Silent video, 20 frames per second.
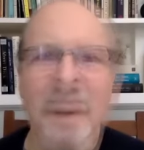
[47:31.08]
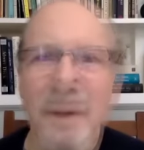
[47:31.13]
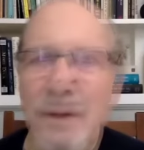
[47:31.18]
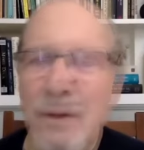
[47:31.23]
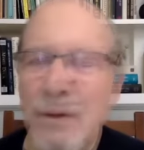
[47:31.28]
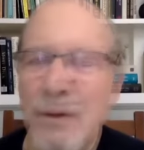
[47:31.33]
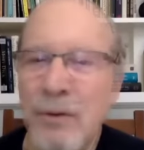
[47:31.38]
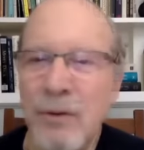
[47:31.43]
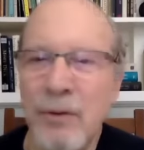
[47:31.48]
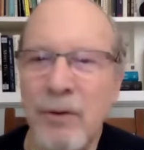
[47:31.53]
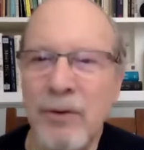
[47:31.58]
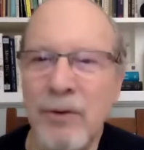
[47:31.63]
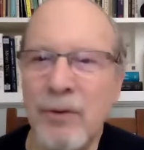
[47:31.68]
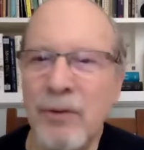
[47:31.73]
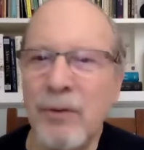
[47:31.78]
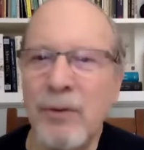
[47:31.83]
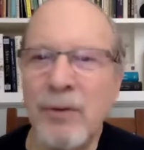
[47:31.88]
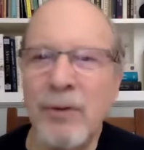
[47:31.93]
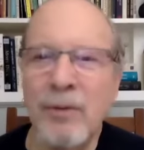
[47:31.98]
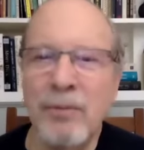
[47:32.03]
You can do
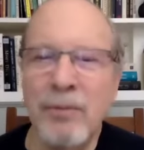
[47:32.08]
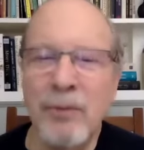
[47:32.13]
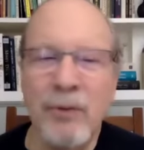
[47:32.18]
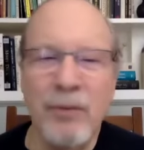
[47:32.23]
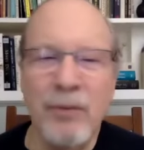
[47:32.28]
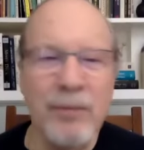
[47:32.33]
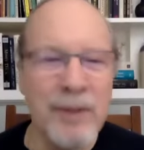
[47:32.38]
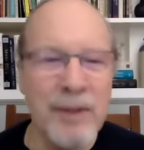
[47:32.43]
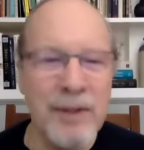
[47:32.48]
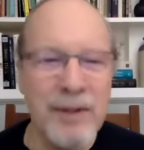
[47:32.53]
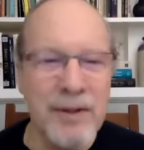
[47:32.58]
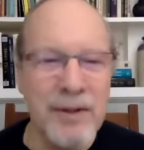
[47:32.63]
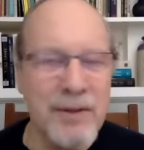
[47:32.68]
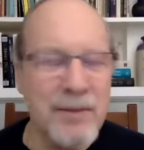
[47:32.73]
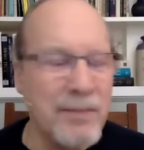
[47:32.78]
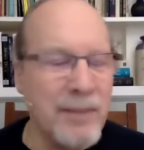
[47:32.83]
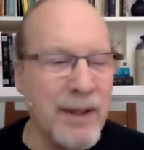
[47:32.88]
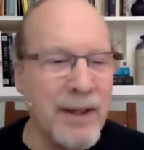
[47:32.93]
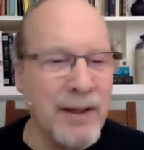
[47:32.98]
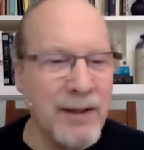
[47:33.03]
the movements as
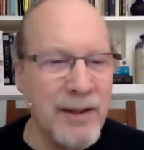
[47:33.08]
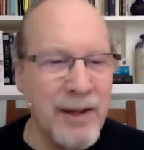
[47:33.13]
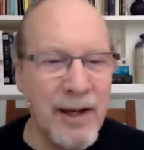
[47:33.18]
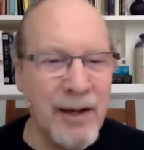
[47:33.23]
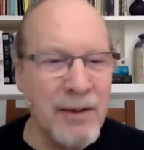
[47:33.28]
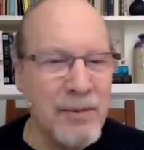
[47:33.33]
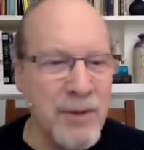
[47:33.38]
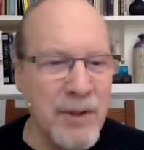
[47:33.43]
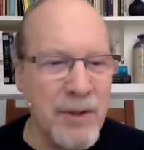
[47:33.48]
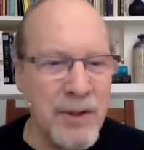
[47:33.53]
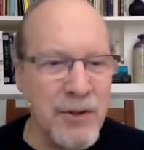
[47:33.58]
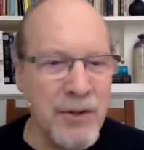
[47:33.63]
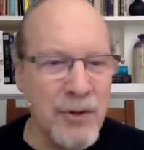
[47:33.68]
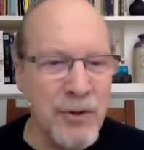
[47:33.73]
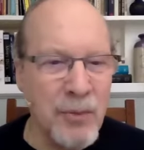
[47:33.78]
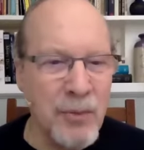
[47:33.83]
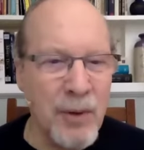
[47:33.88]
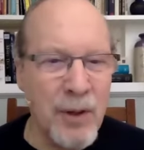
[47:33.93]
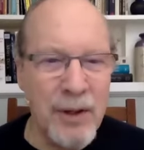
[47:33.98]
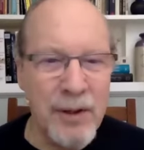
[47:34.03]
many times as you
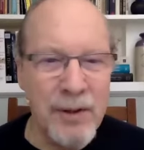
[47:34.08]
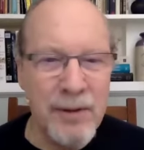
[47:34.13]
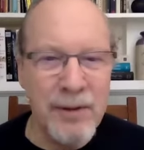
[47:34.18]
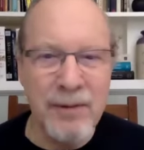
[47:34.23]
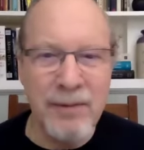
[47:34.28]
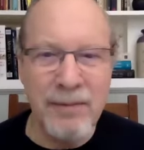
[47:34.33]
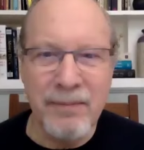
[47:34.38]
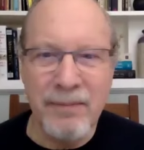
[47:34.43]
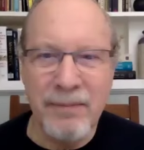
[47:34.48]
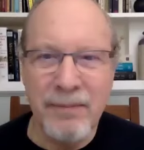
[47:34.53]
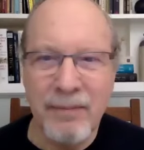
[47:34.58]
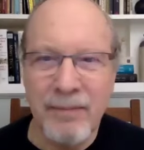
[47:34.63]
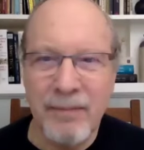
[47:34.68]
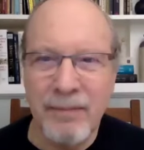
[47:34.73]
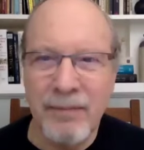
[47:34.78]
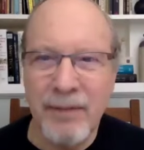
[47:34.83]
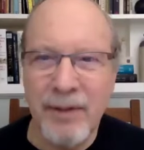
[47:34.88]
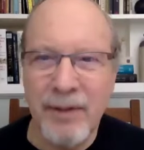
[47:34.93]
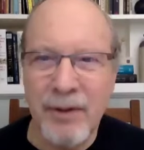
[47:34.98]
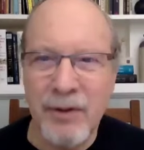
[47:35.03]
want
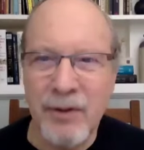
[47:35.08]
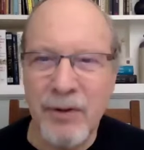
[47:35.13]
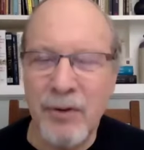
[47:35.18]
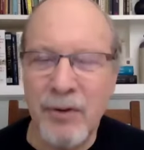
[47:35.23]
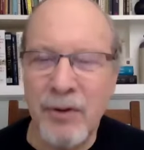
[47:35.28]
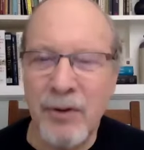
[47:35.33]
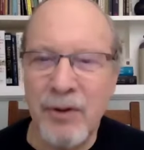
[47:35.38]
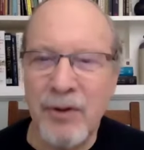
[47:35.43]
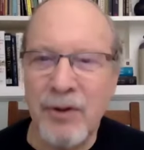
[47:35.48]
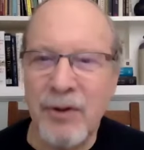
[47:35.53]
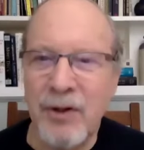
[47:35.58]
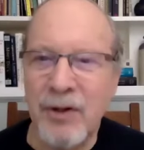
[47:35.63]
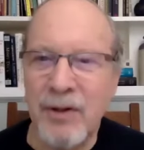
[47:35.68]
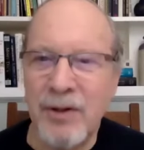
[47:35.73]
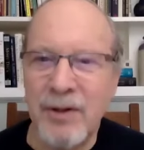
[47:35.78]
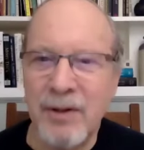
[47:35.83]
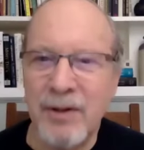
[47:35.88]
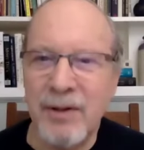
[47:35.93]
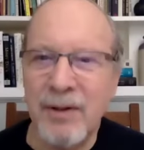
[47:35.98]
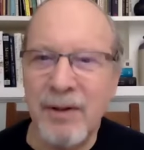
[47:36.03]
because you can just
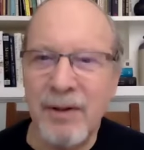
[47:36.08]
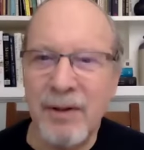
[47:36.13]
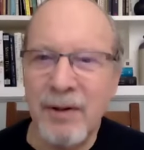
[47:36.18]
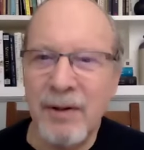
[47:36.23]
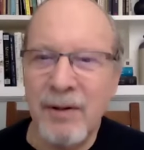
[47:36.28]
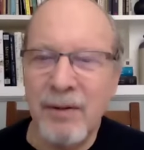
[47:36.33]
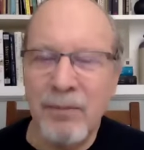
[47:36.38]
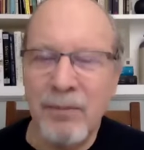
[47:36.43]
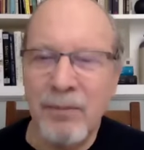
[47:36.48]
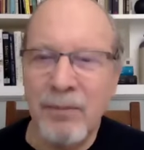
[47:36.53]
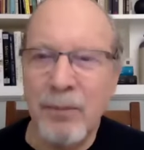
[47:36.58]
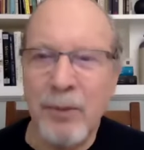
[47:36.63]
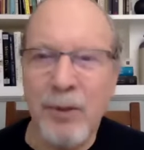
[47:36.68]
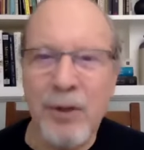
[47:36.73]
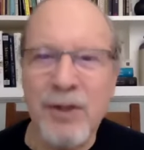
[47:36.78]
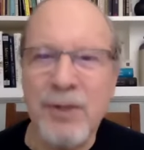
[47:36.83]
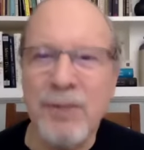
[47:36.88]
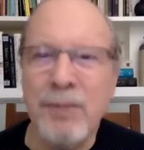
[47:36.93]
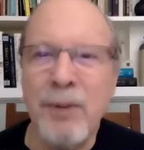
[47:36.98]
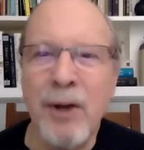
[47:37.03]

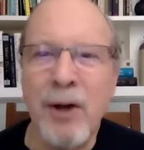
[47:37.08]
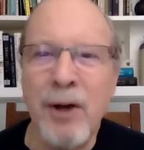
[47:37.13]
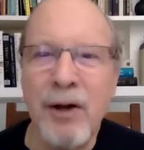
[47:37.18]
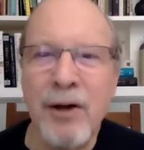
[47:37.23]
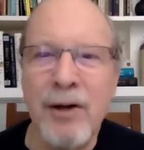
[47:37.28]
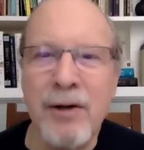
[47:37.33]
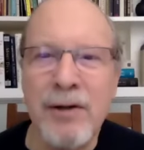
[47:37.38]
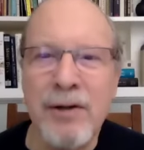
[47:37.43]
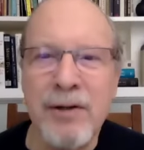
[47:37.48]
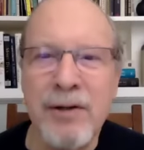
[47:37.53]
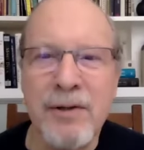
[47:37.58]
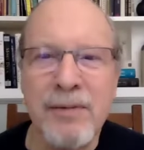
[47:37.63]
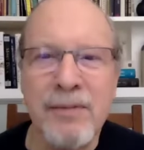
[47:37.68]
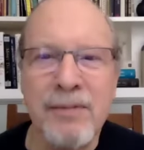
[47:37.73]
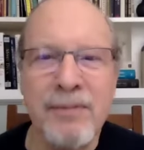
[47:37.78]
press pause.